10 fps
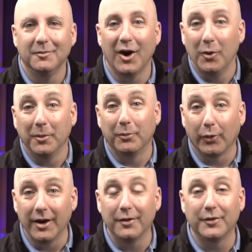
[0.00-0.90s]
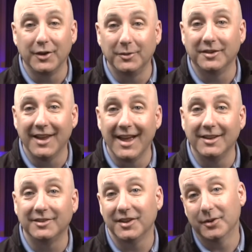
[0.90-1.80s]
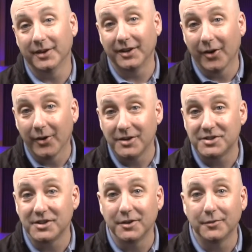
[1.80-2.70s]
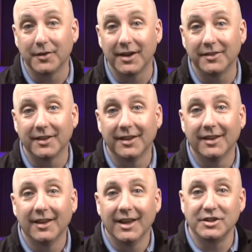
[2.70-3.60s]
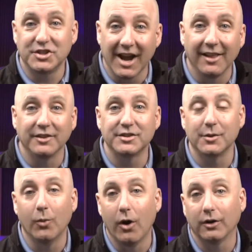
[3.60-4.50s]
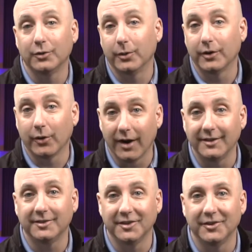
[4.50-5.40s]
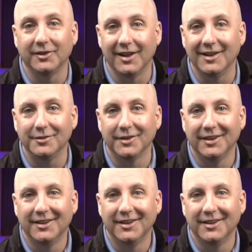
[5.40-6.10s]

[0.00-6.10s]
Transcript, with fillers: My hope and prayer for you today is that you're encouraged in your faith and challenged to walk toward a Christ centered life.